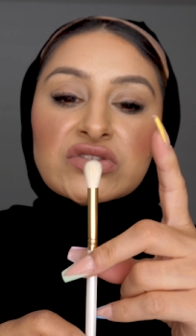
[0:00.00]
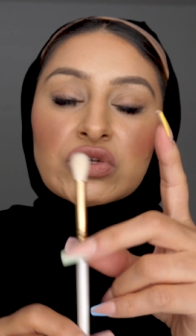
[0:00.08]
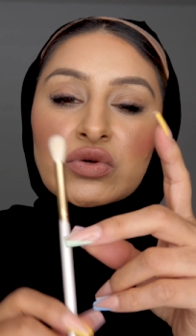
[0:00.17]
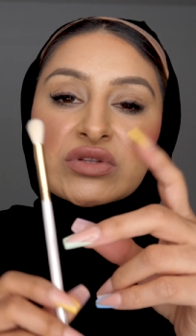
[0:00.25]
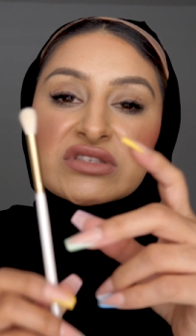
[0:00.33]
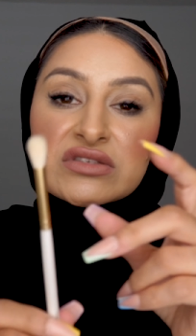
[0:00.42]

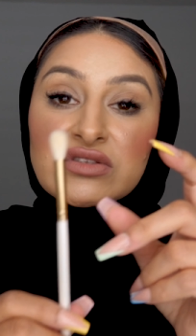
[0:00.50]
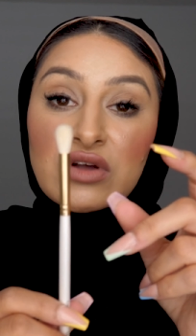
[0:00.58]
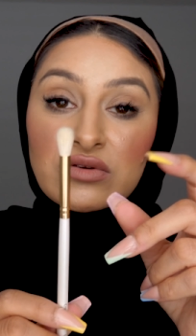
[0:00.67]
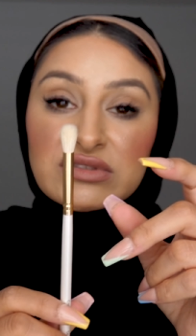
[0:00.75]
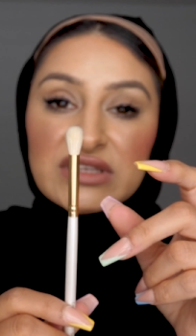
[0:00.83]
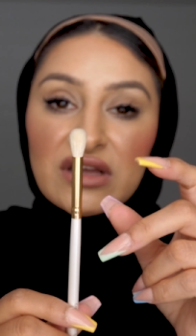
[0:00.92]
So this is
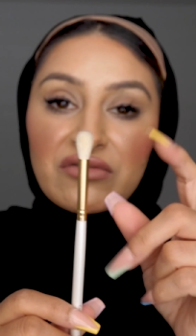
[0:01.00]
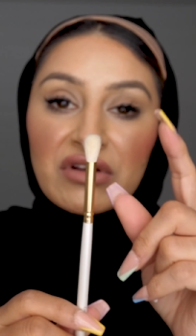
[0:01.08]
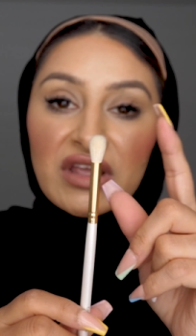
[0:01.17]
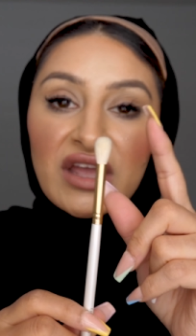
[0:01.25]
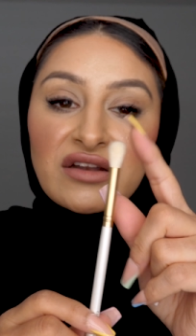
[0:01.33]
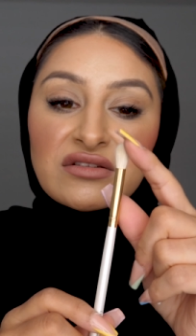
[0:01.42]
goat's hair
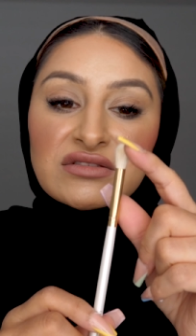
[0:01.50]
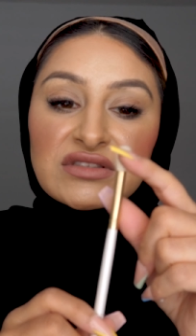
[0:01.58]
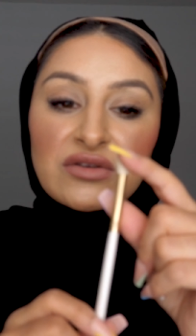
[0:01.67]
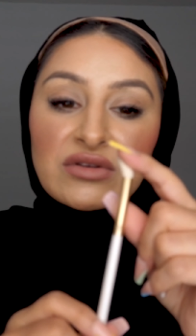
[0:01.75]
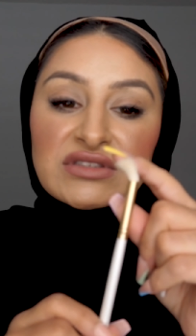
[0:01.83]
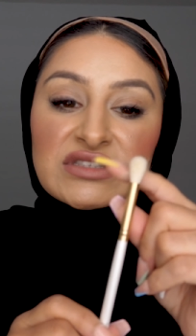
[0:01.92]
again,
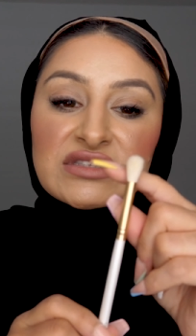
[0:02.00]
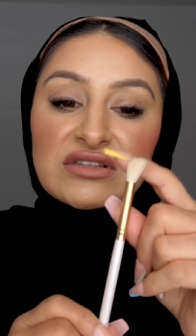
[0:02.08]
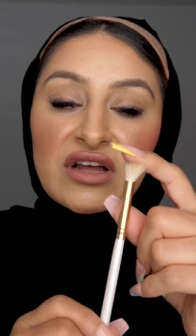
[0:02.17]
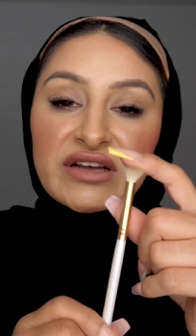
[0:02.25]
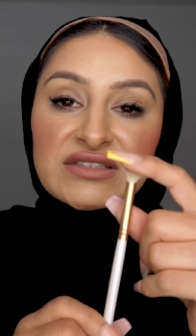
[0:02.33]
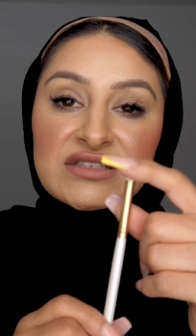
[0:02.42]
so it's
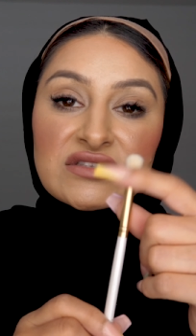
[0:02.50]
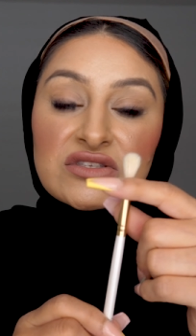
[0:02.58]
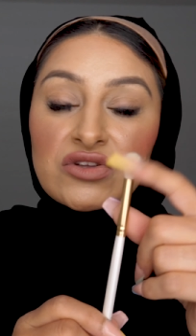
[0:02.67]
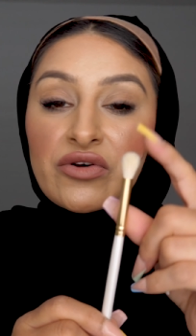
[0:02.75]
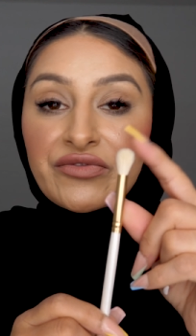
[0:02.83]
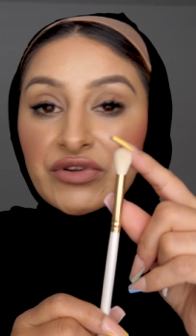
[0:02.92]
nice and
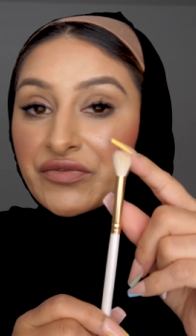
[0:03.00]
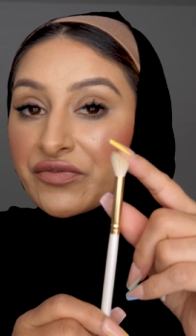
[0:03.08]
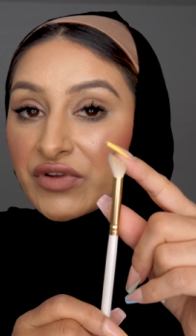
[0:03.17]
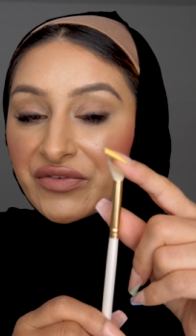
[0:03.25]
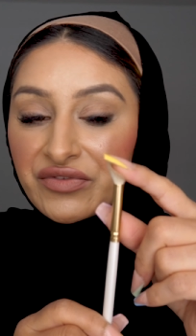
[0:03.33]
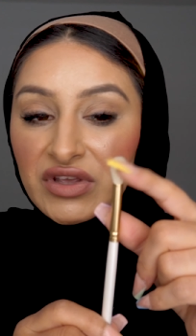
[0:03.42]
soft and
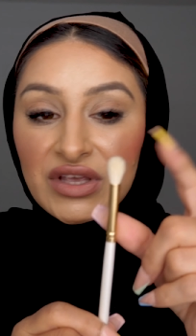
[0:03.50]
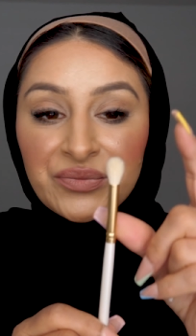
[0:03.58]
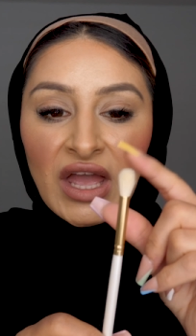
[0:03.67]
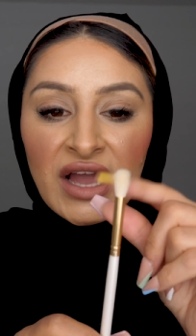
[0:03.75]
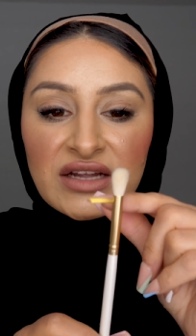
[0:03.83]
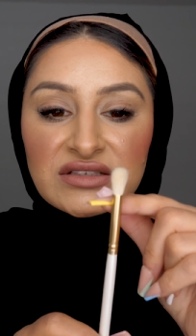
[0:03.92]
fluffy,
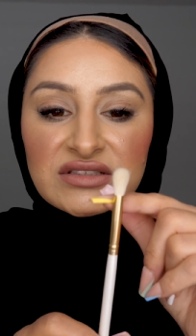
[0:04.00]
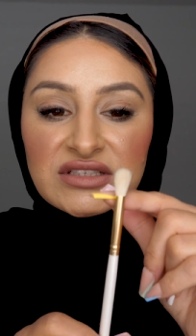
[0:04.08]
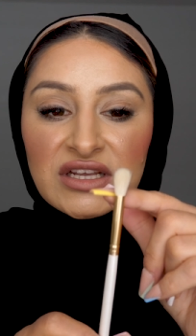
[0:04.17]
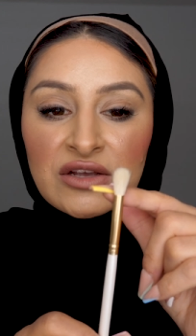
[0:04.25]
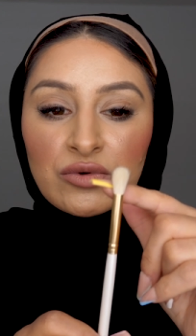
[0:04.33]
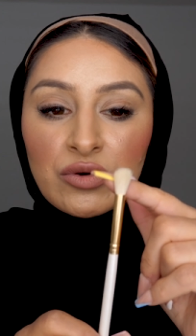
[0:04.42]
and
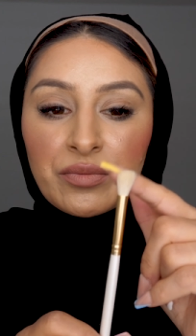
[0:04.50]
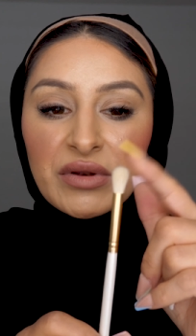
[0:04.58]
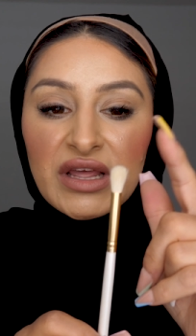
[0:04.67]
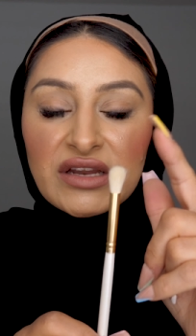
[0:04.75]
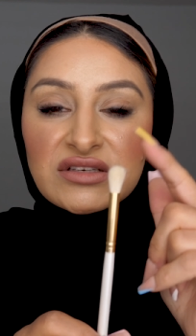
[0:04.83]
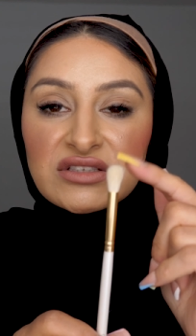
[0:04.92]
it will
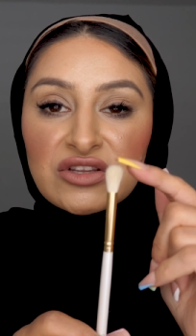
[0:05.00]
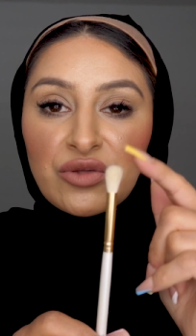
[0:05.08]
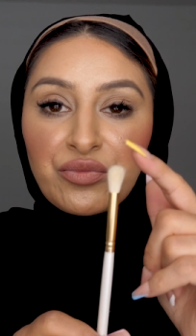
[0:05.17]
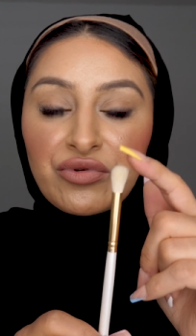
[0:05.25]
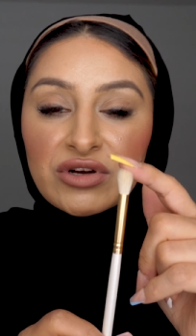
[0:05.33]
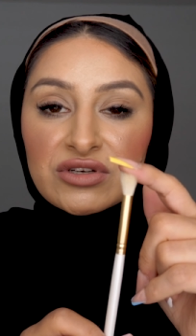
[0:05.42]
blend the
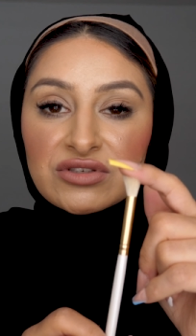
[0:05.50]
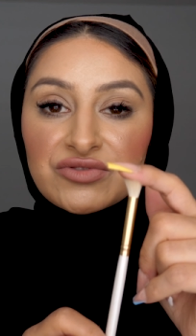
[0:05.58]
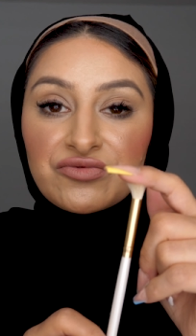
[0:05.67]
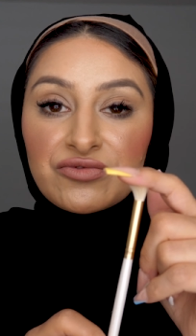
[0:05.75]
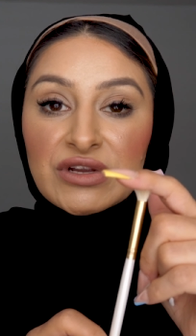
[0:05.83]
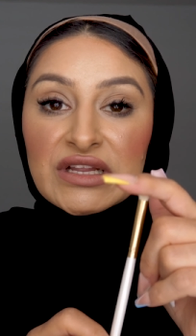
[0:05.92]

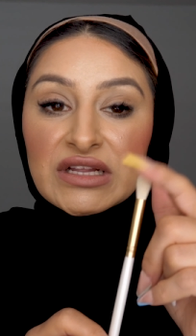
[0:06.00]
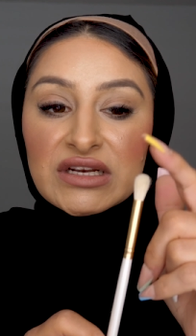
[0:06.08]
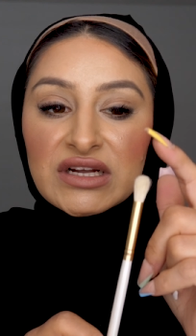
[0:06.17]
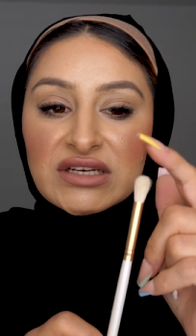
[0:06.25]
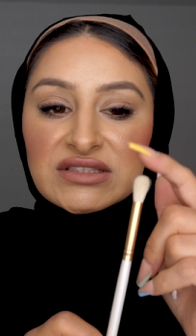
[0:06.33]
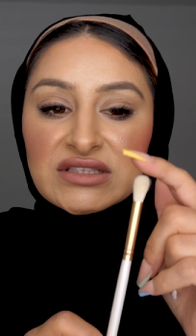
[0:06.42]
product really
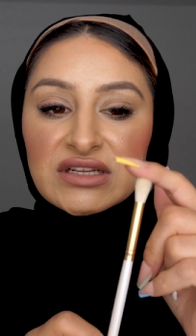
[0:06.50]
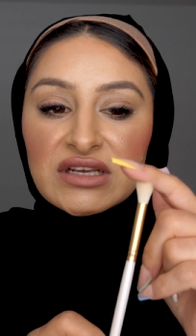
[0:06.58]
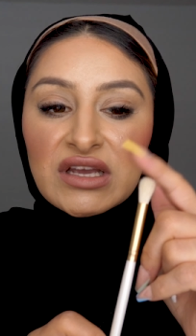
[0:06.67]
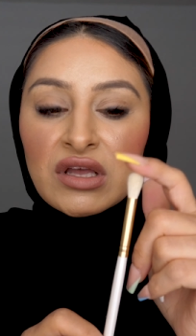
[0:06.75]
nicely.